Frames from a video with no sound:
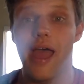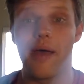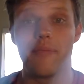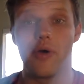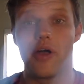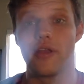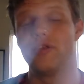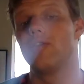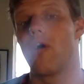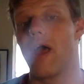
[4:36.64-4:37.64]
But
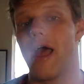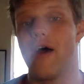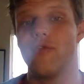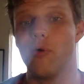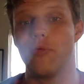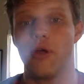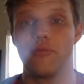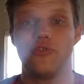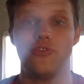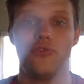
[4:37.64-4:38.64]
I have opened
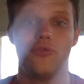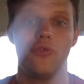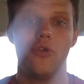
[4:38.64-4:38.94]
up to